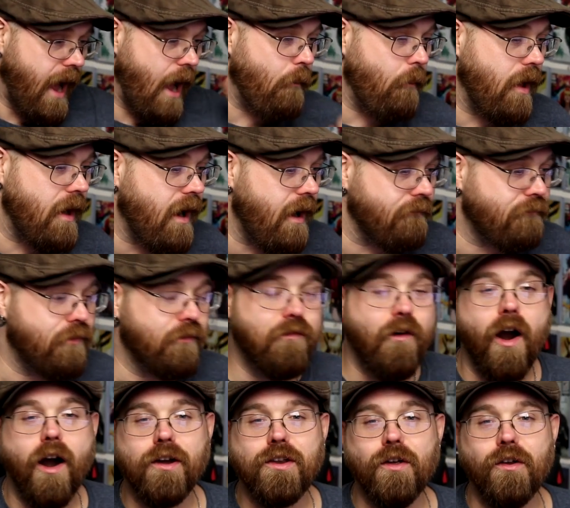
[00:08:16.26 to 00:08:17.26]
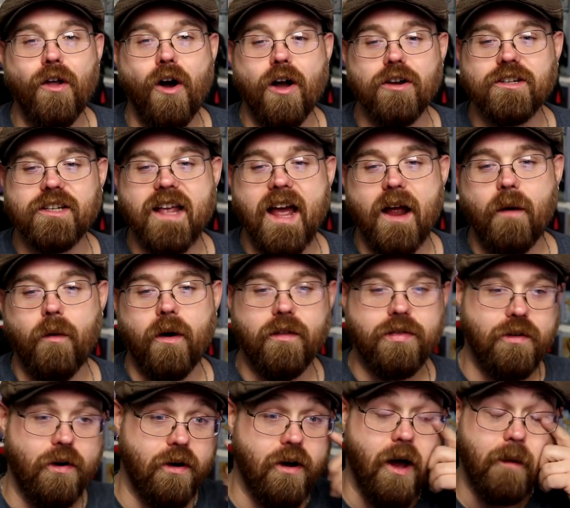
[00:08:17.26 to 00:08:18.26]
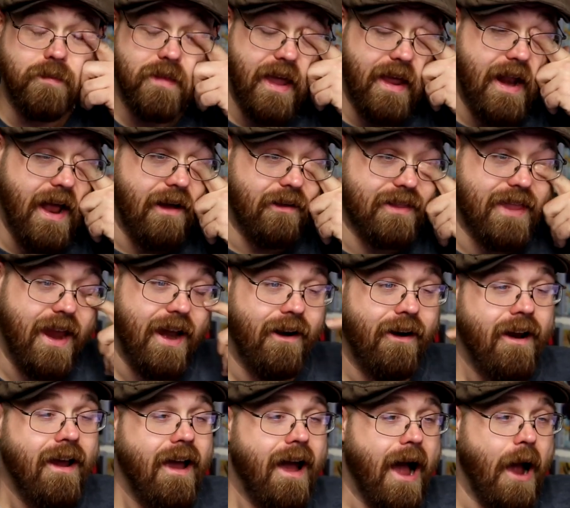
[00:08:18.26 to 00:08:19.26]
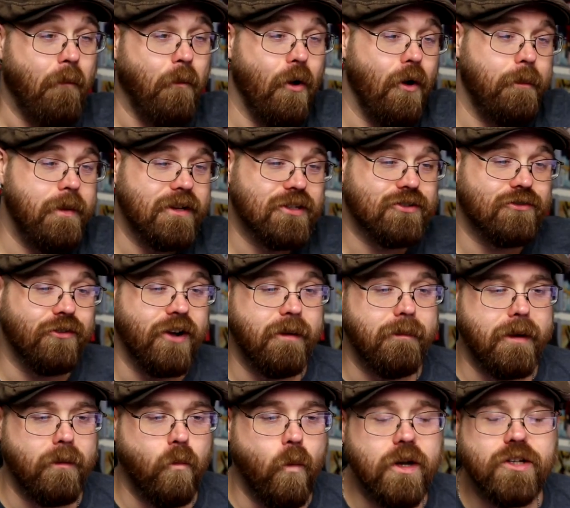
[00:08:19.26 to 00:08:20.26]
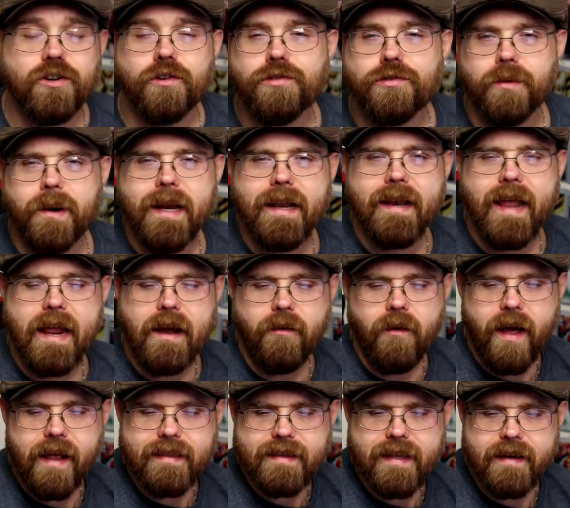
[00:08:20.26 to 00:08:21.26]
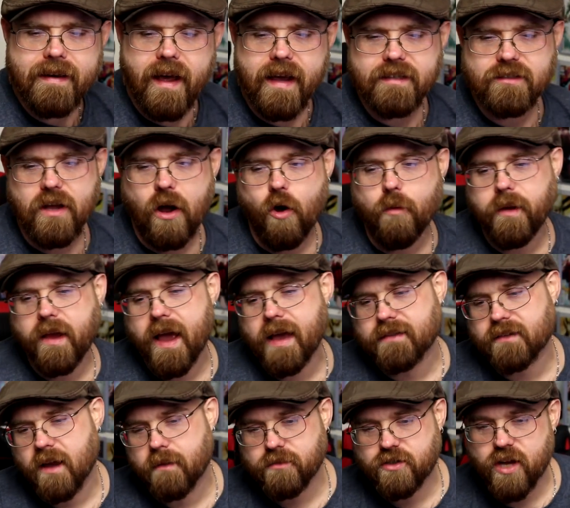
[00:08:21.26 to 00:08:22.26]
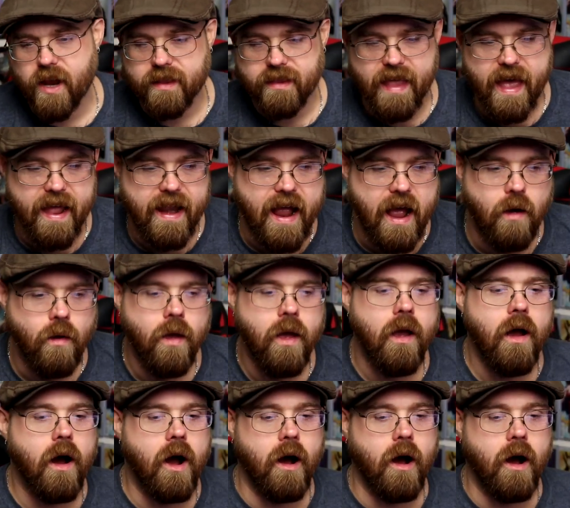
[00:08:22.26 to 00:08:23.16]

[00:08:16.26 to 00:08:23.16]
I went on for far too long. Just kind of want to throw an update out there. I will be streaming Witcher 3 later on tonight, so I hope you guys come check that out.